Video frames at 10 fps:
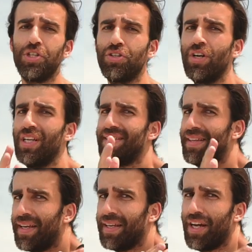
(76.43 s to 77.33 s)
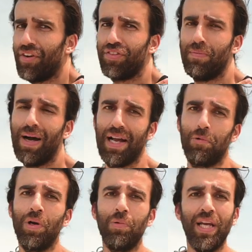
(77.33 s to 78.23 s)
we should only take it out of the
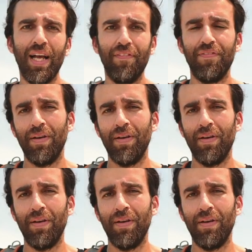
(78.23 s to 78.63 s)
bag when we have